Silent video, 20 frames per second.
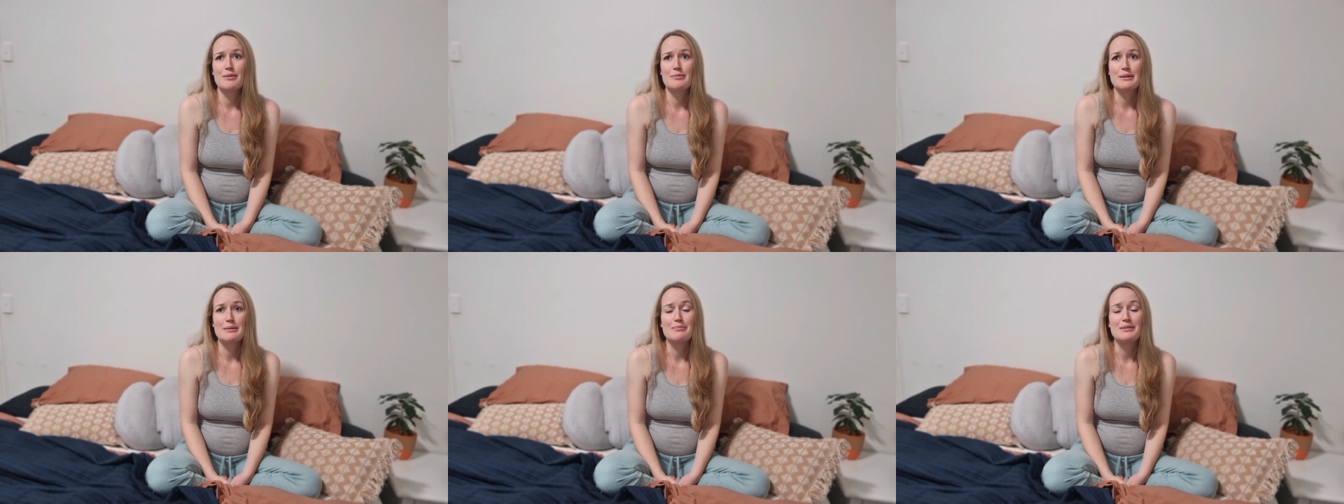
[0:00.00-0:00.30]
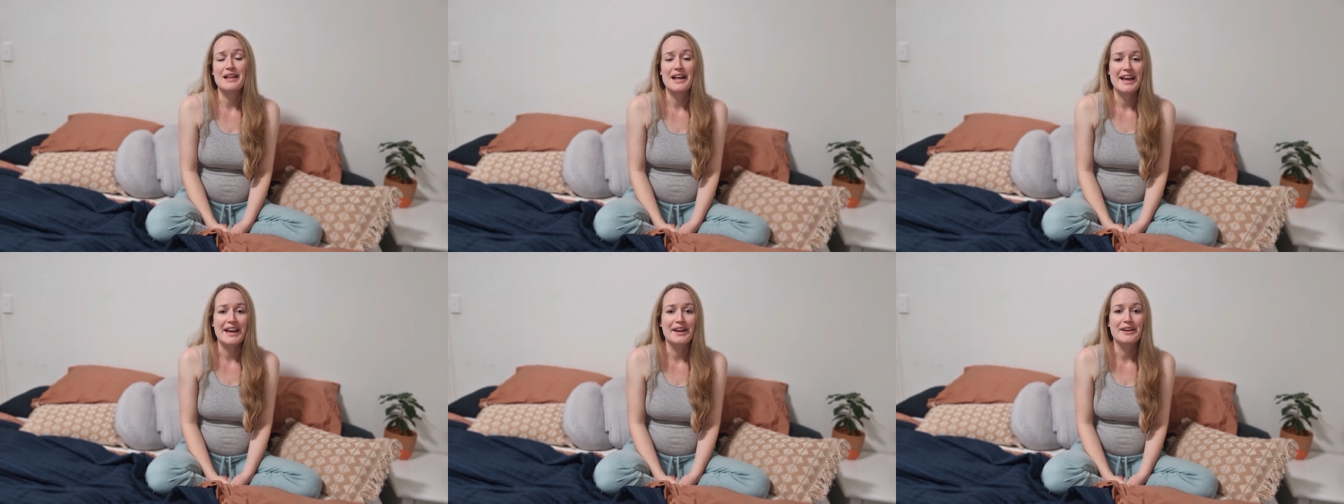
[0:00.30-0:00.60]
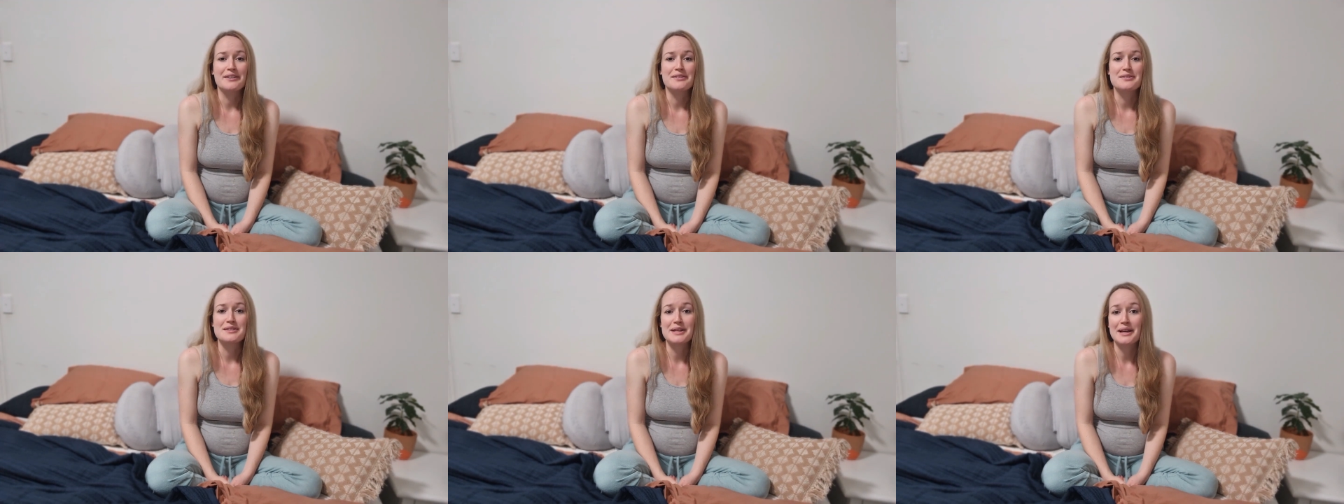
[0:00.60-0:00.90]
probably
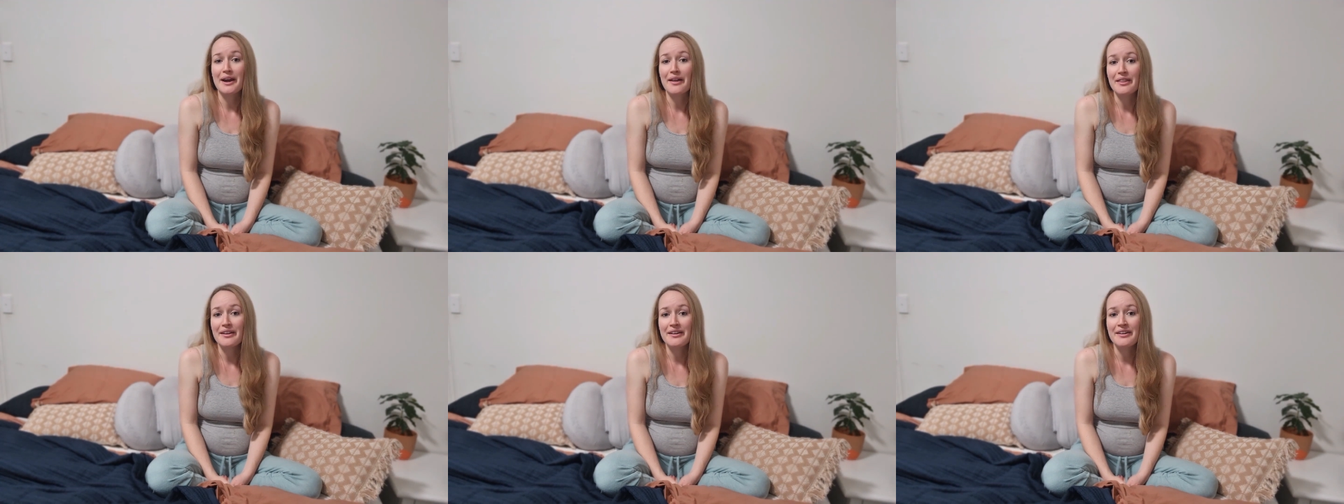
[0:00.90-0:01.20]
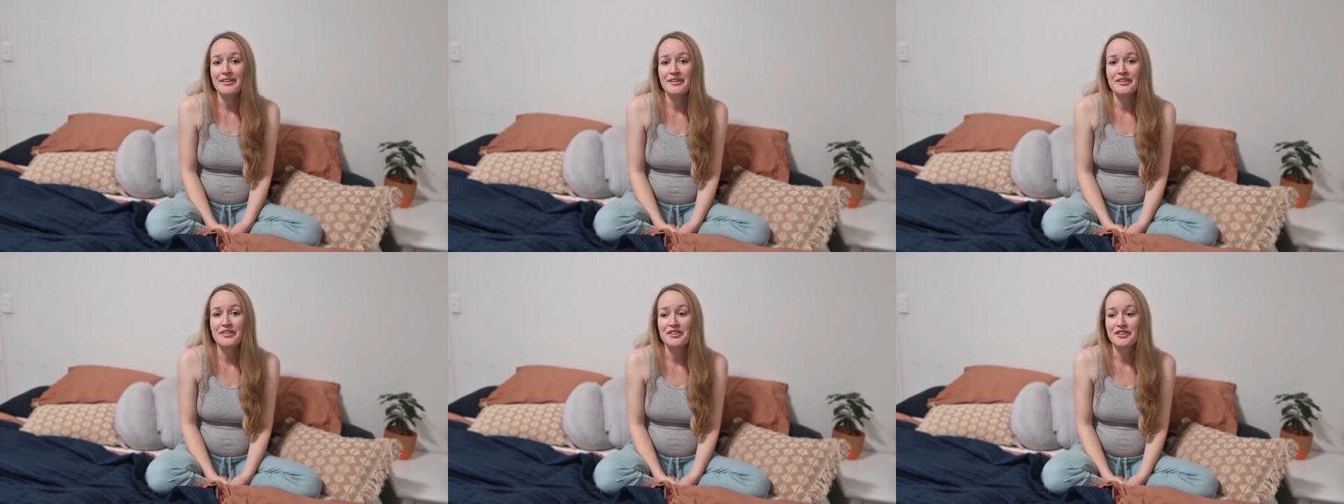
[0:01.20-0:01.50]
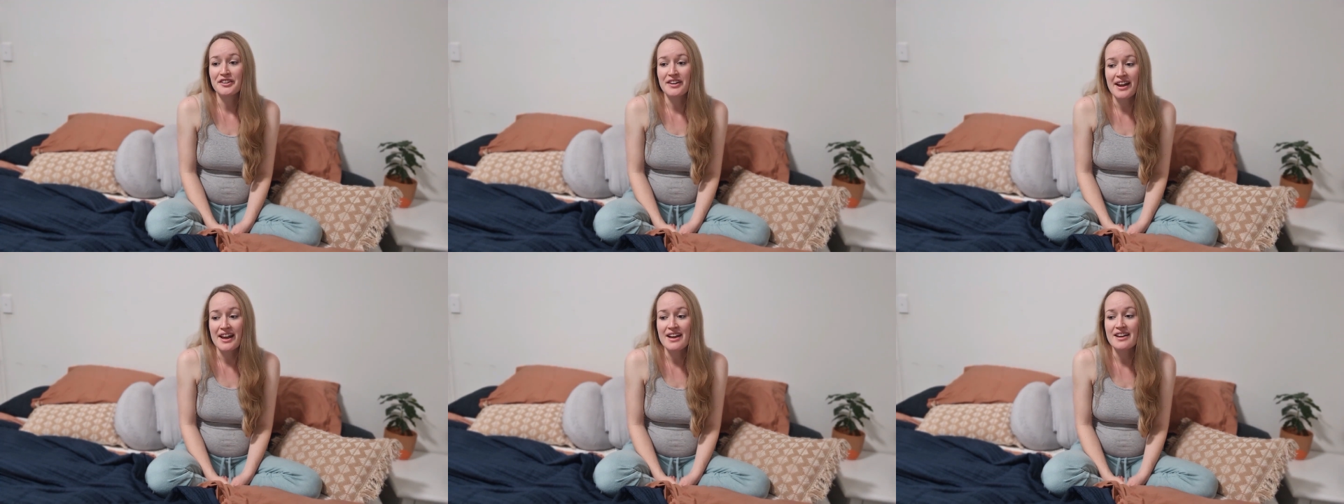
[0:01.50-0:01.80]
playing together on
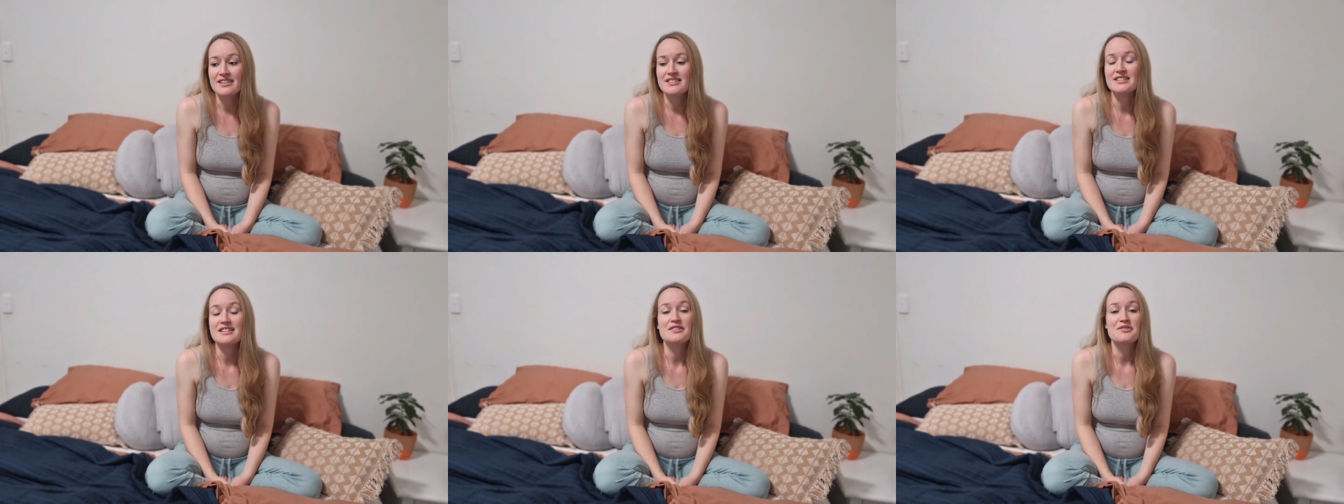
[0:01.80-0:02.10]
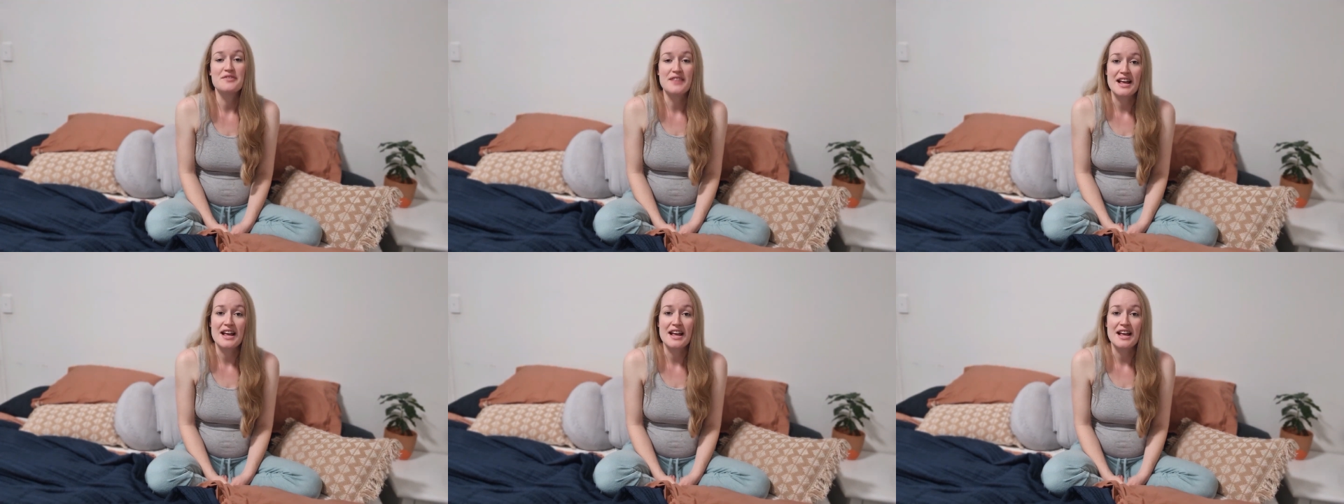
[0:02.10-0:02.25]
the ground and